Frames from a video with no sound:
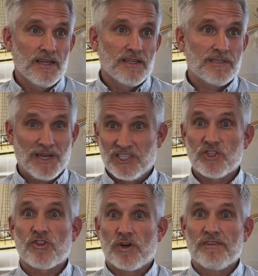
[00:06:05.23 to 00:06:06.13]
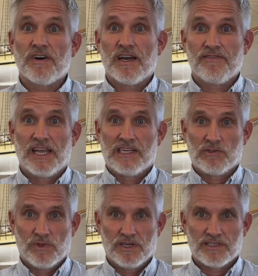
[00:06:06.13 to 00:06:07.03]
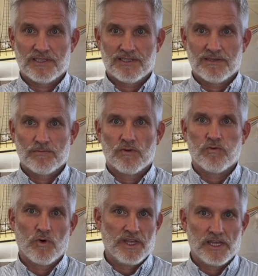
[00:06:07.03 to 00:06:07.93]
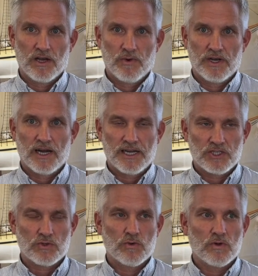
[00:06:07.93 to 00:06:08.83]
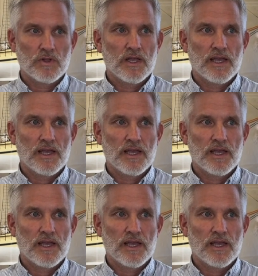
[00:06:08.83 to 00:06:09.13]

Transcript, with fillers: spends 35 days with us before they go into high school.